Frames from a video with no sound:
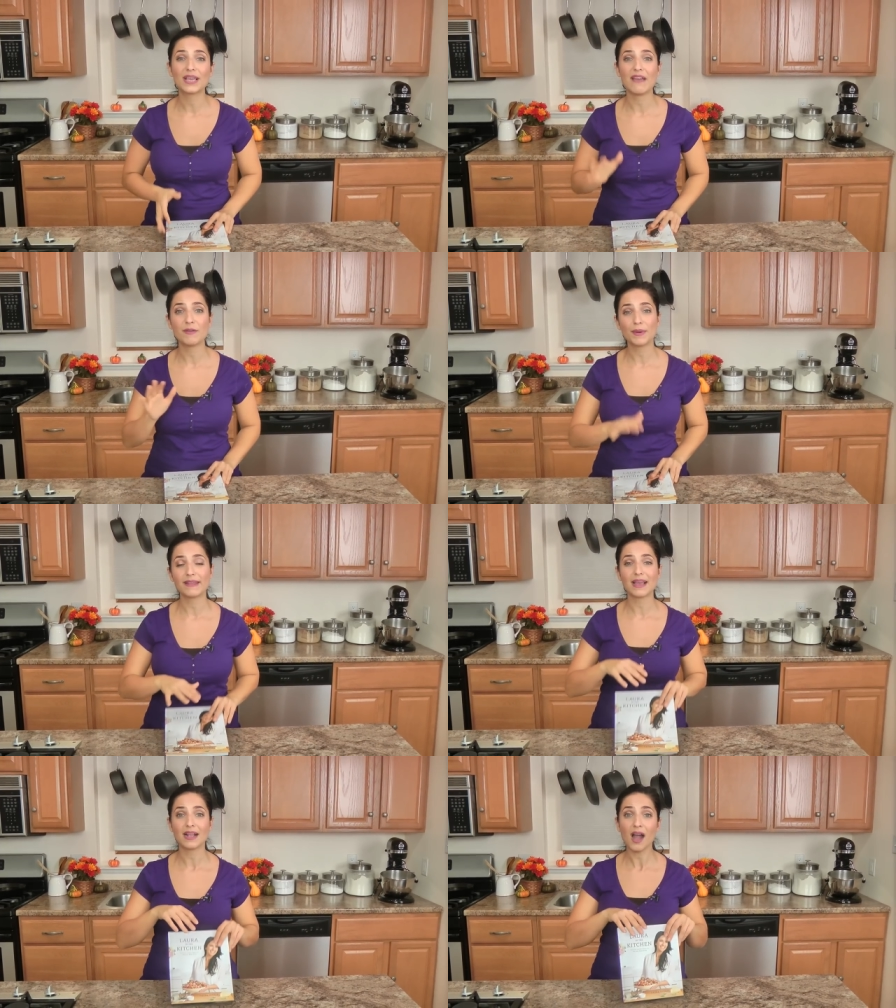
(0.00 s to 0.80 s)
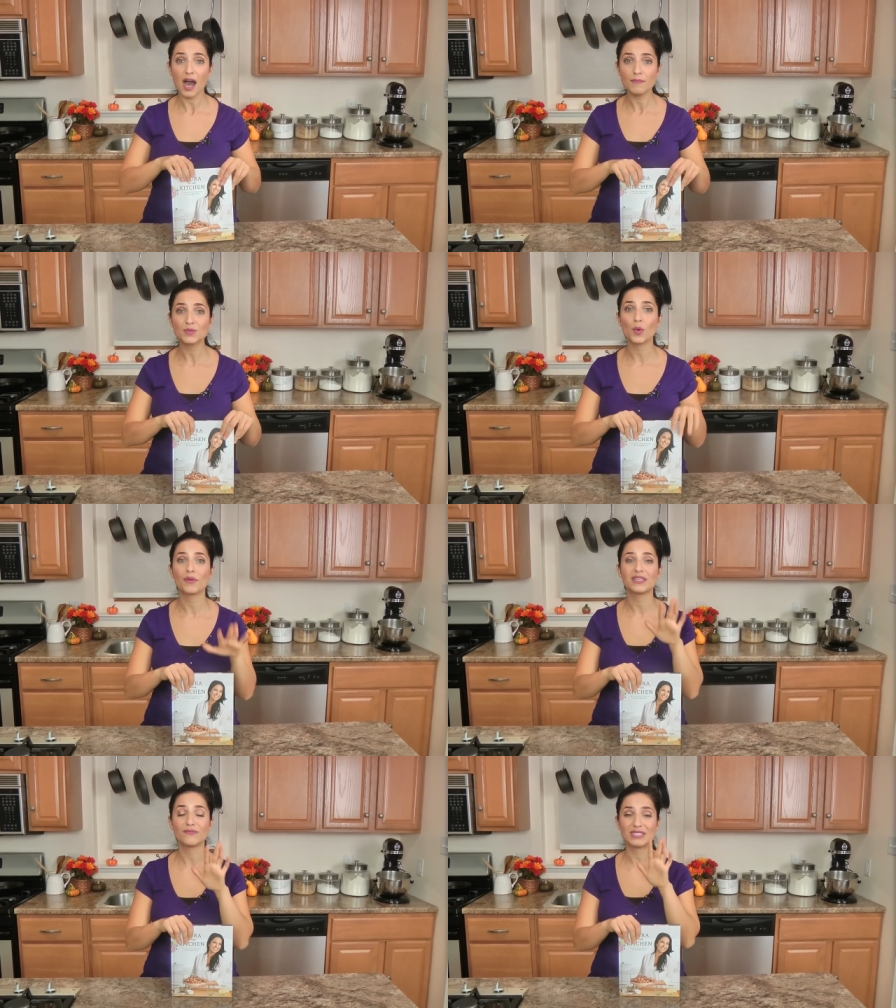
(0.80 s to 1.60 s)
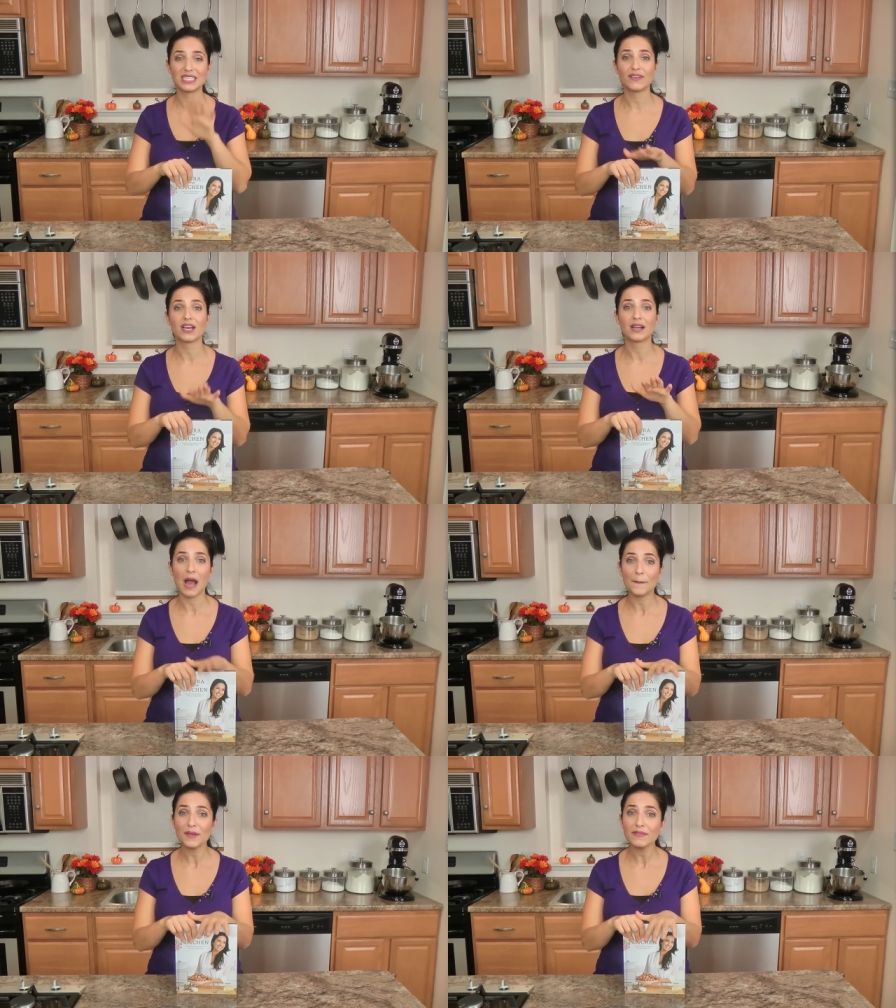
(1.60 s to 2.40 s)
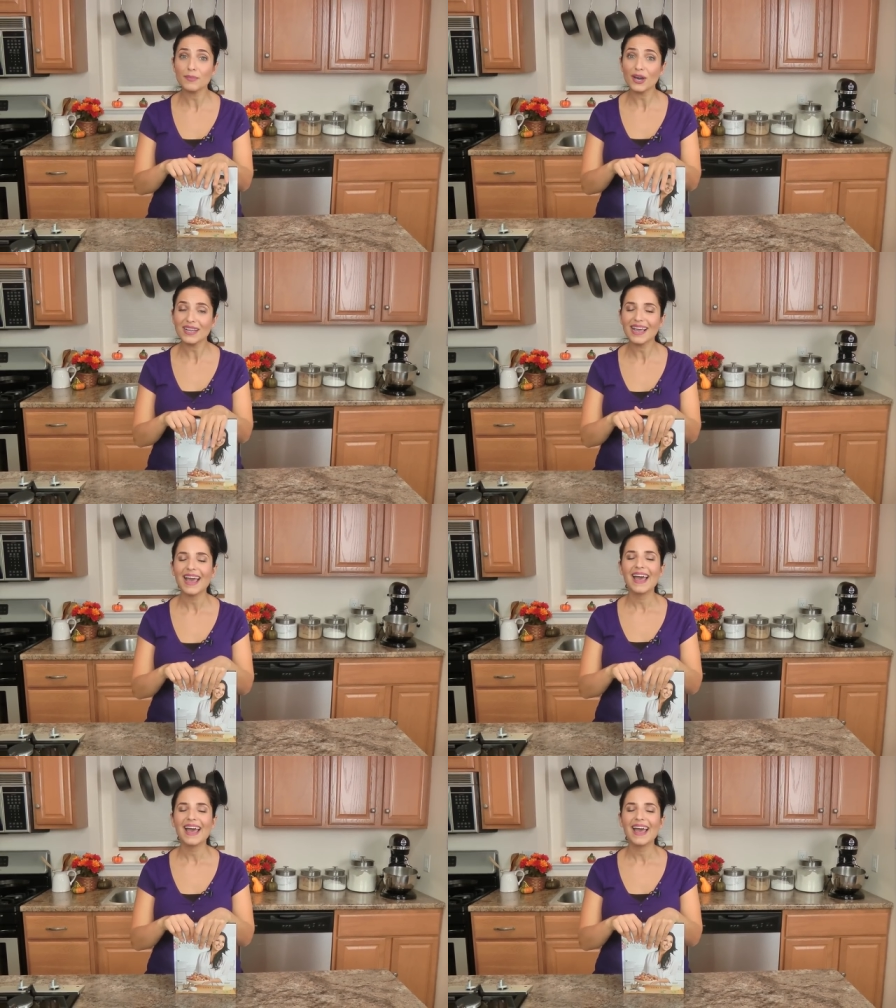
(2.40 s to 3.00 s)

Everybody that comes will be receiving a copy of the book